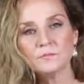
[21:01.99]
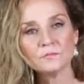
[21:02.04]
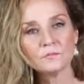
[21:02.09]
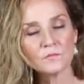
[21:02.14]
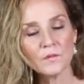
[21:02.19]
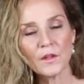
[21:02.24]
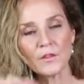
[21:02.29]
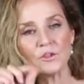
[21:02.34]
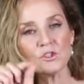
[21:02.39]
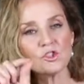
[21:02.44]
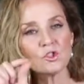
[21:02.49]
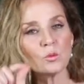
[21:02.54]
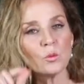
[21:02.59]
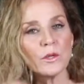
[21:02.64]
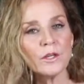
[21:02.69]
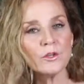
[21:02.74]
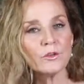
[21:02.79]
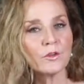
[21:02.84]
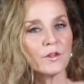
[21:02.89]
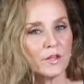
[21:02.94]
Nothing
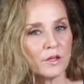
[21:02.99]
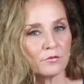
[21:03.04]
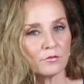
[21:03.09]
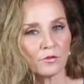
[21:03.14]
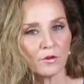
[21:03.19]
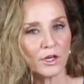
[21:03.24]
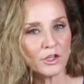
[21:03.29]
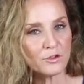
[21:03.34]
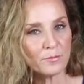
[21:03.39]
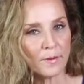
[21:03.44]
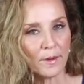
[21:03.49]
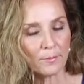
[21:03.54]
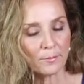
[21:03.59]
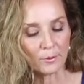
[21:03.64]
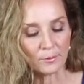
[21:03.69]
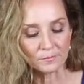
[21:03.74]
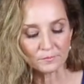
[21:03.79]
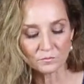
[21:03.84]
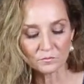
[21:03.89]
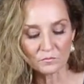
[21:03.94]
sweeter than a fresh pepper.
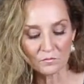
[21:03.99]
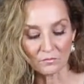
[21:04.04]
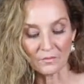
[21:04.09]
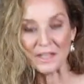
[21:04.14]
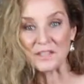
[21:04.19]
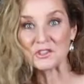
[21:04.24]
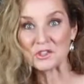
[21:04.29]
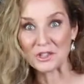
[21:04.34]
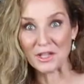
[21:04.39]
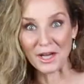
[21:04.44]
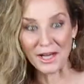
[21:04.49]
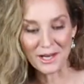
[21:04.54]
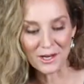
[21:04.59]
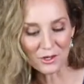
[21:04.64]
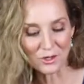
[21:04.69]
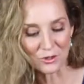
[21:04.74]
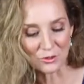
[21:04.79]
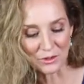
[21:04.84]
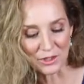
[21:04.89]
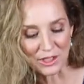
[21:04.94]
It's got a
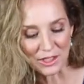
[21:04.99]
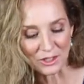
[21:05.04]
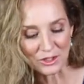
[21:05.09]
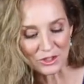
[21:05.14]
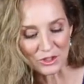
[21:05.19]
little kick